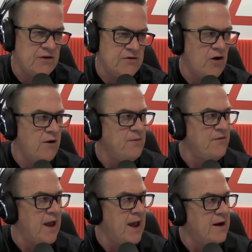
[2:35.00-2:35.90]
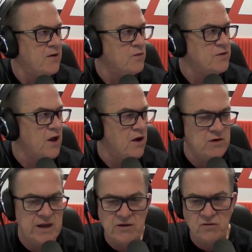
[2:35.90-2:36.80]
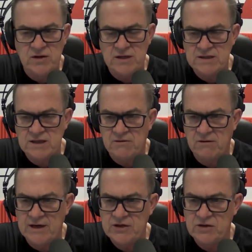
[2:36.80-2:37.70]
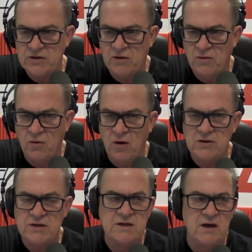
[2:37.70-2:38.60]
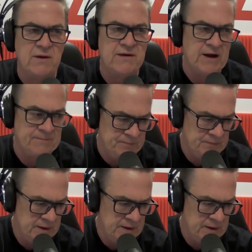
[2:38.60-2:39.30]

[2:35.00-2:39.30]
at the drop of a hat with no legal consideration whatsoever.